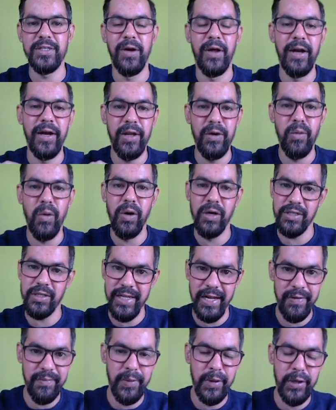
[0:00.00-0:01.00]
already watched
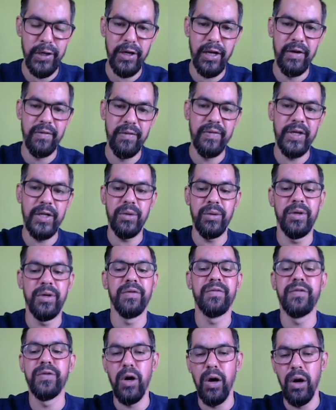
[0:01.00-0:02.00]
that particular video.
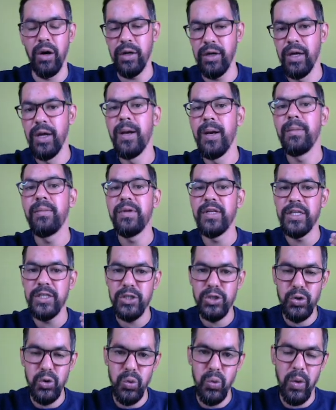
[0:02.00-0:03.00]
If not, please
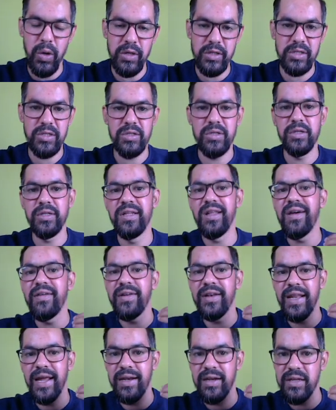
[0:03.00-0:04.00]
do watch.
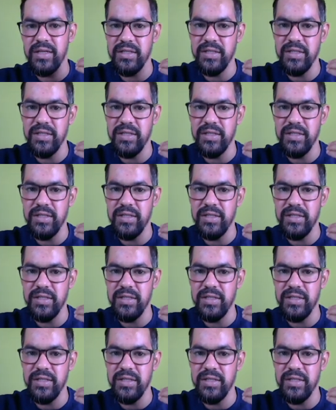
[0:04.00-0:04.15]
That is